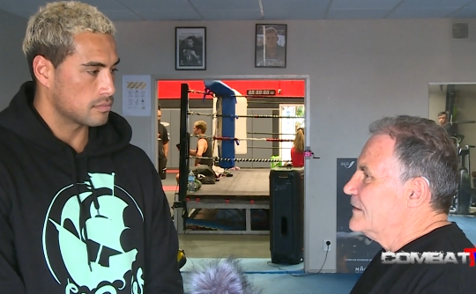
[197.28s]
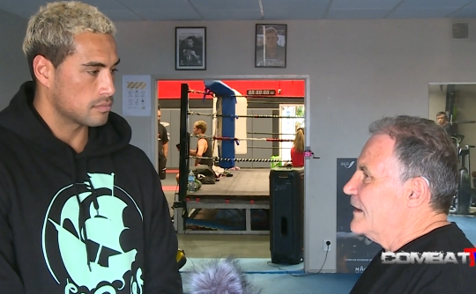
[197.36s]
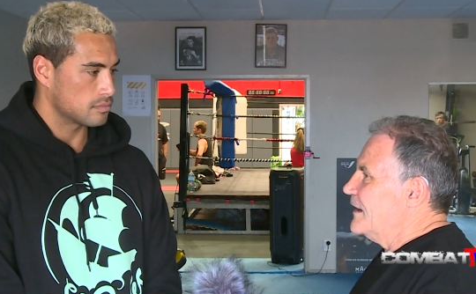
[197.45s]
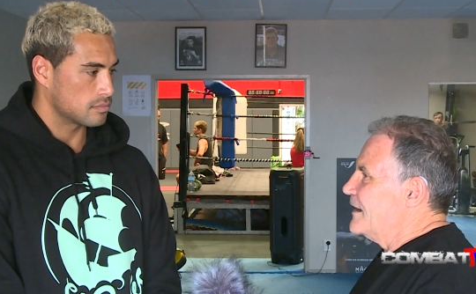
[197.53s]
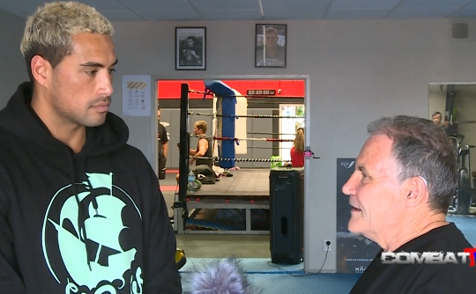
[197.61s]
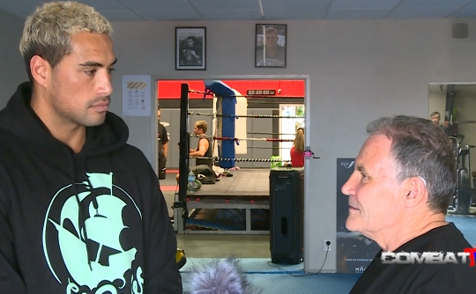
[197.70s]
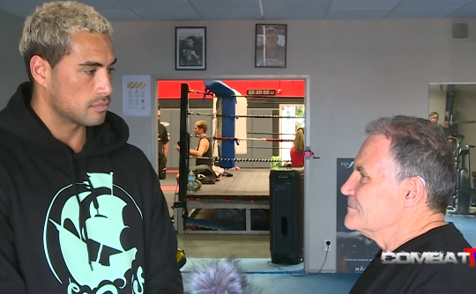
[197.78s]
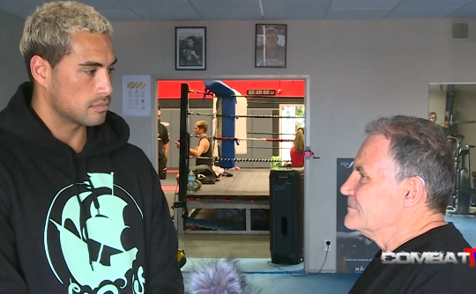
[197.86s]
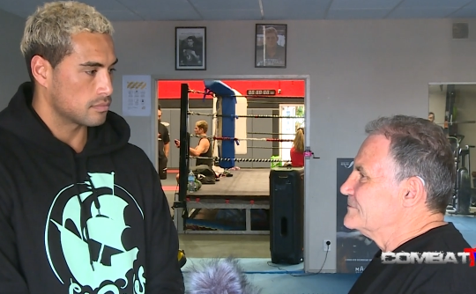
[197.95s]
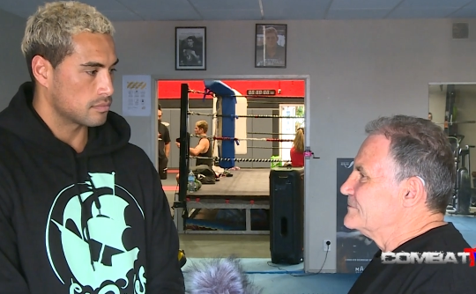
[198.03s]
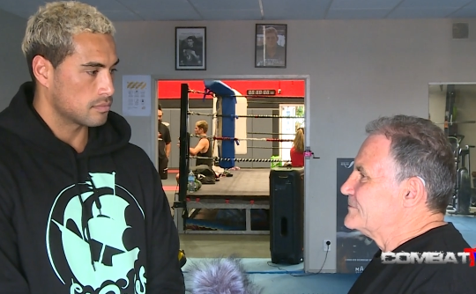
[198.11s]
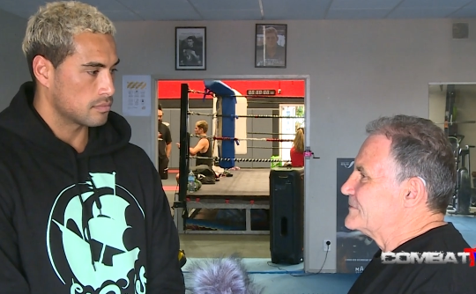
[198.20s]
Speaker 1: um,
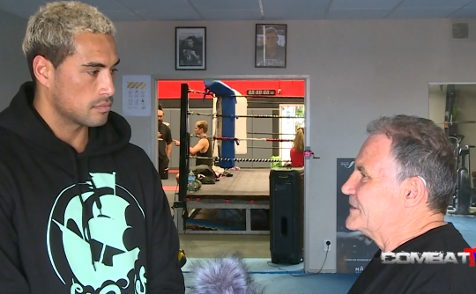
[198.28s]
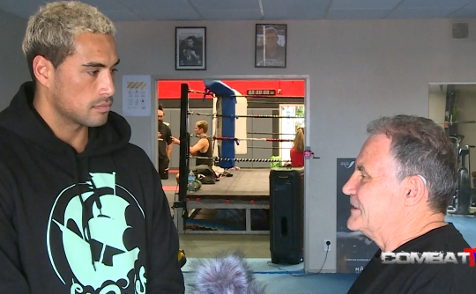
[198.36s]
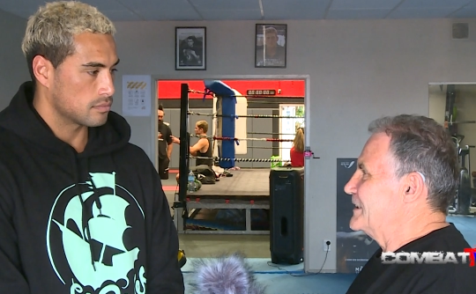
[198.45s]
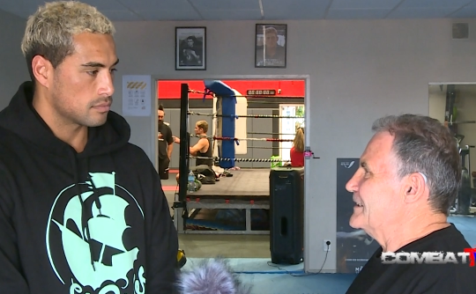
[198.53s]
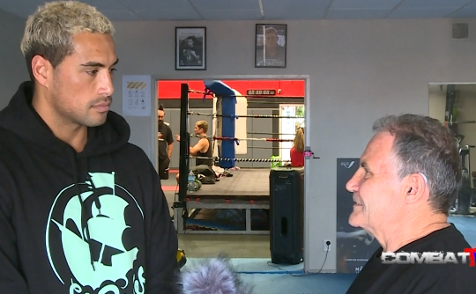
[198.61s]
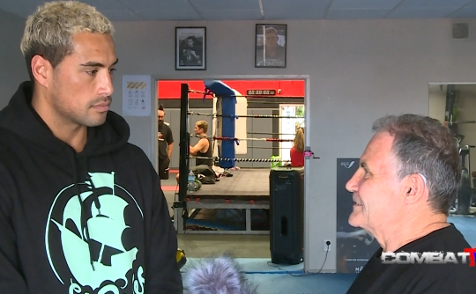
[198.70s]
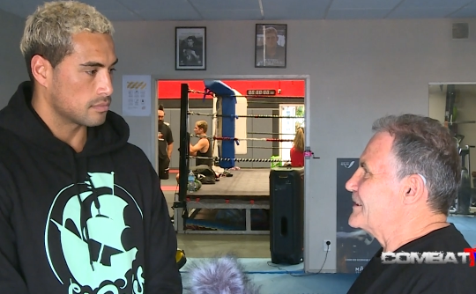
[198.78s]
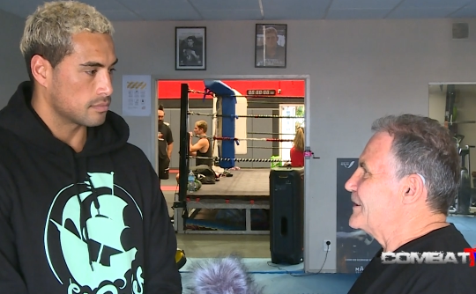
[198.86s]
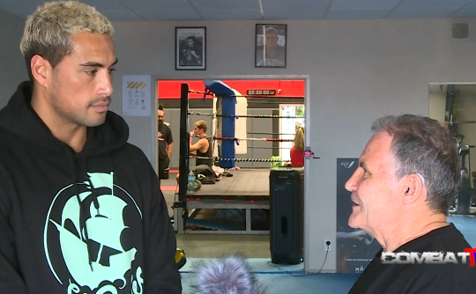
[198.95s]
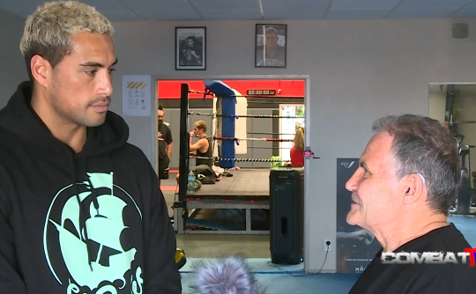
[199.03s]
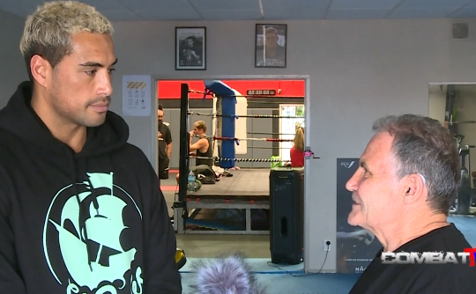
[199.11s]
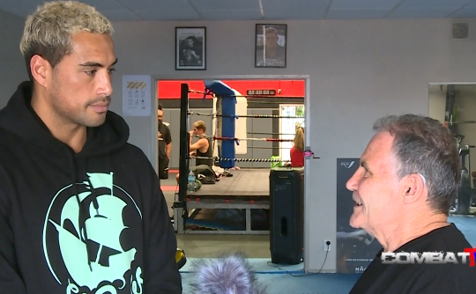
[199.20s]
to get
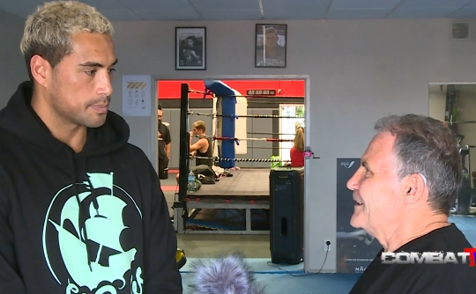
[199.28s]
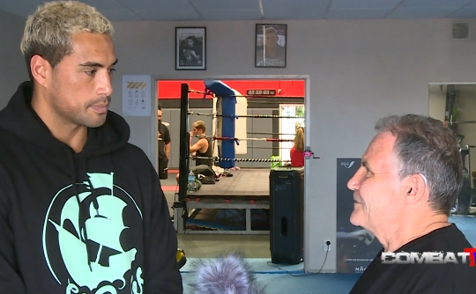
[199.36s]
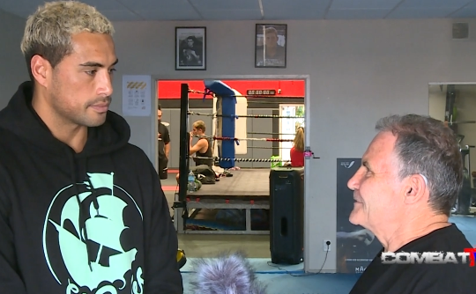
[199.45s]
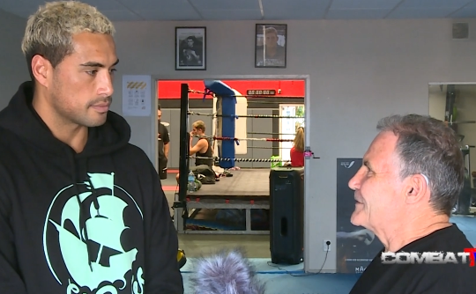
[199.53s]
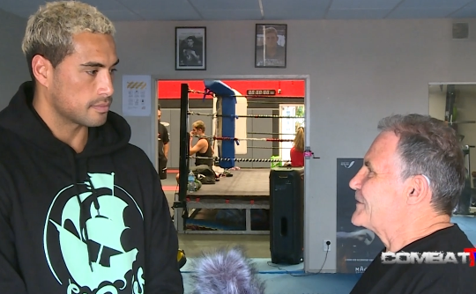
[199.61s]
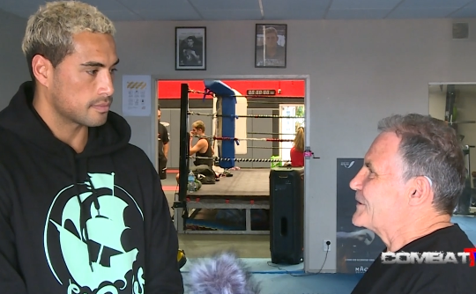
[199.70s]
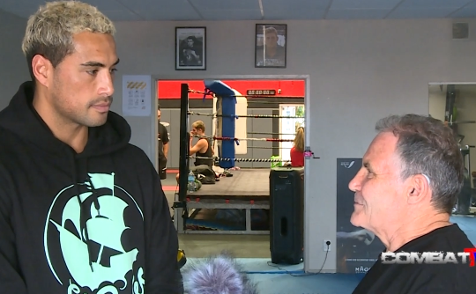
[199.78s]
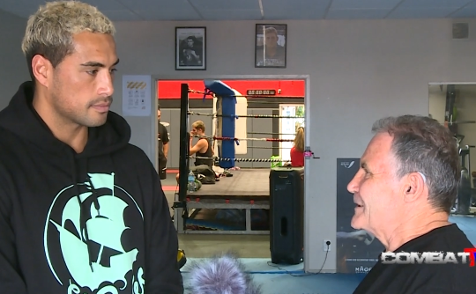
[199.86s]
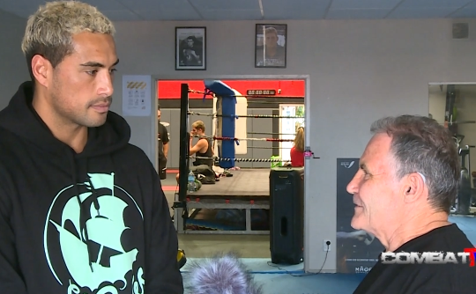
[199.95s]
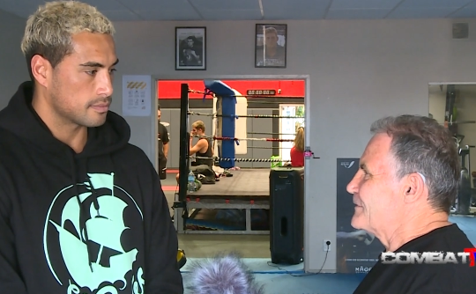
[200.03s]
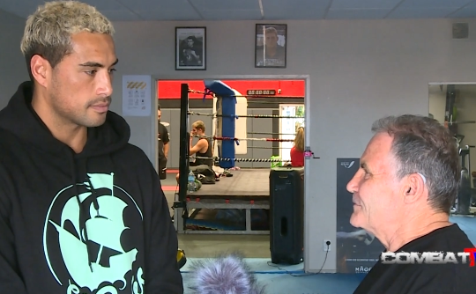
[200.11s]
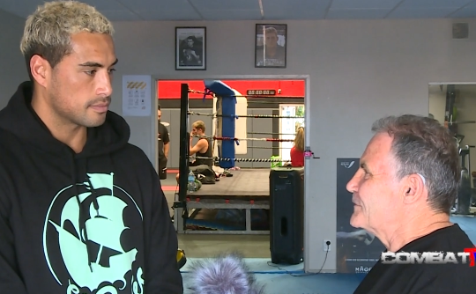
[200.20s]
close enough, you've got to be
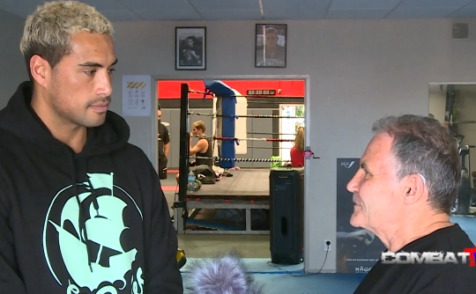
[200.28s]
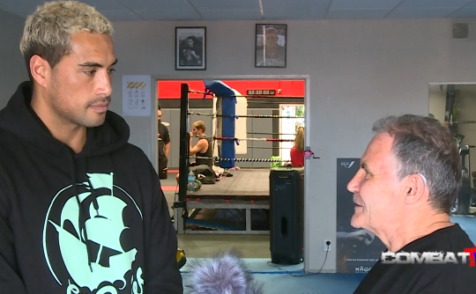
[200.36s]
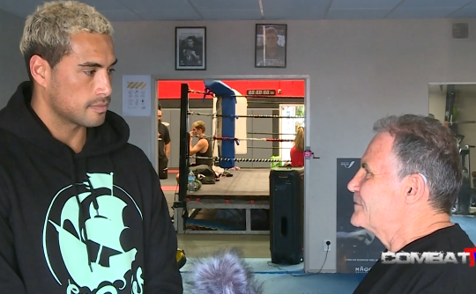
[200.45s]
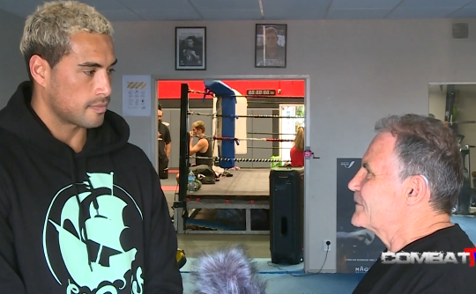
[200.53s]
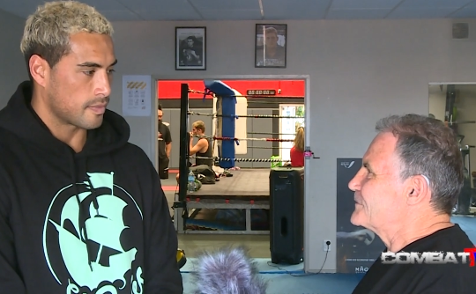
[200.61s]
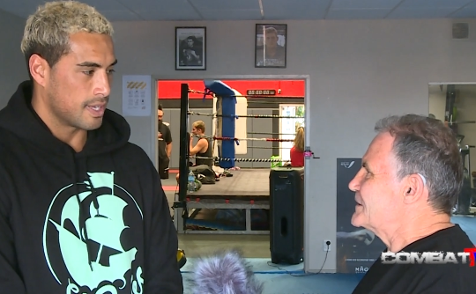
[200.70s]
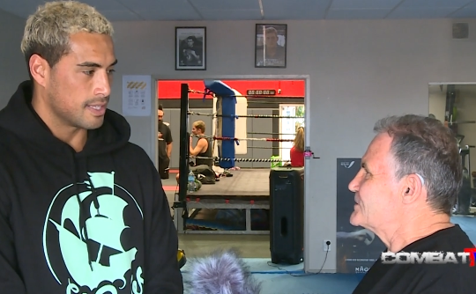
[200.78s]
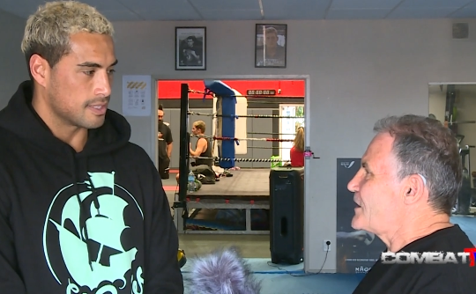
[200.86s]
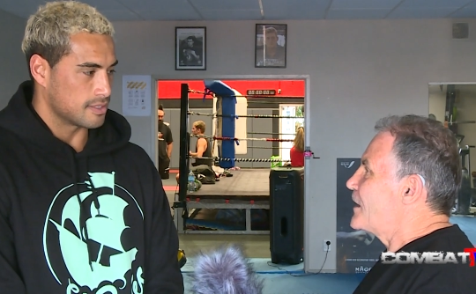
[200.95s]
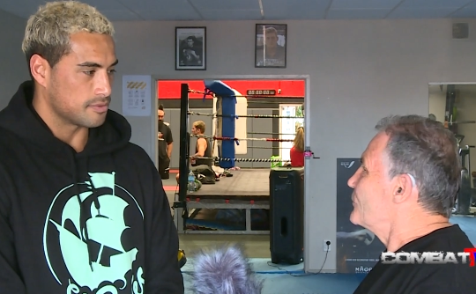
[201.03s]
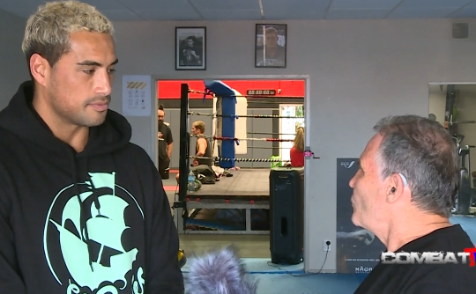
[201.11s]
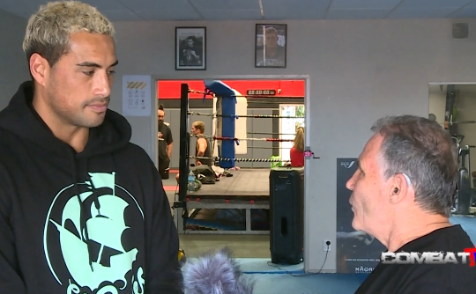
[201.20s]
in the 50-50
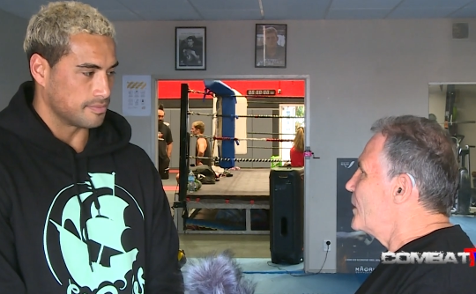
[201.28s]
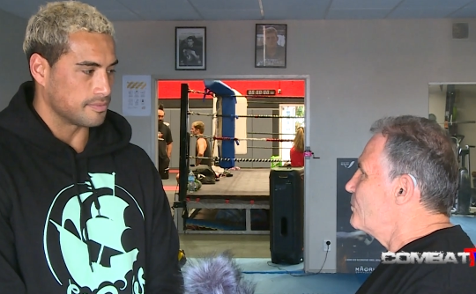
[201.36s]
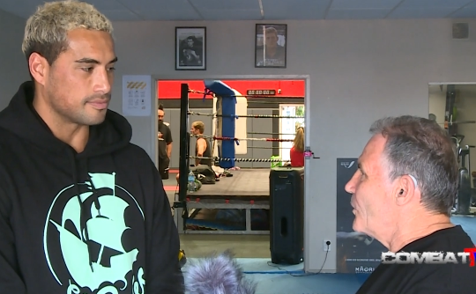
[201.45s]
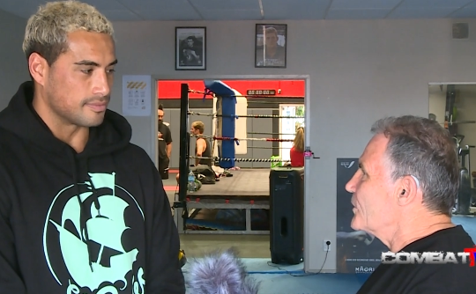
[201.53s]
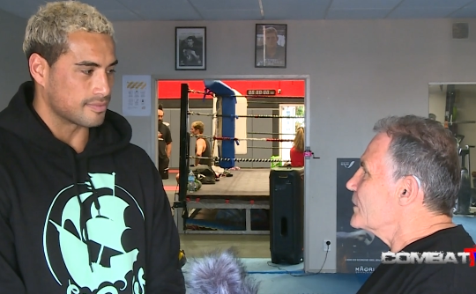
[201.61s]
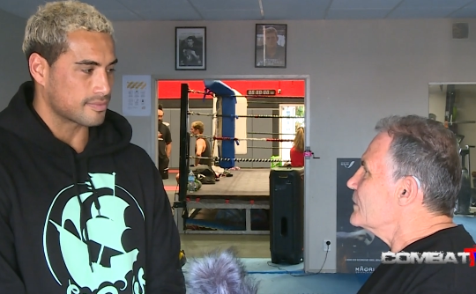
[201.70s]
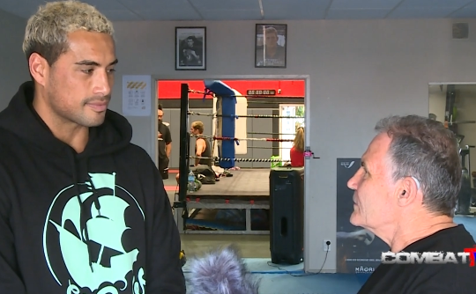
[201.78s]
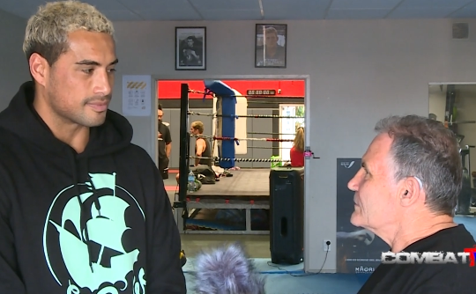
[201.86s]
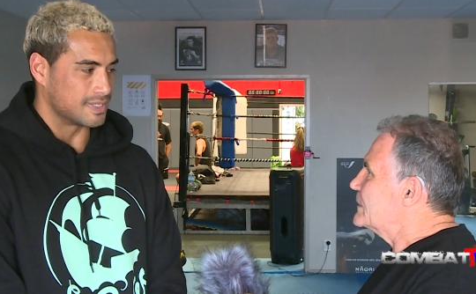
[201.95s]
zone. Why bother?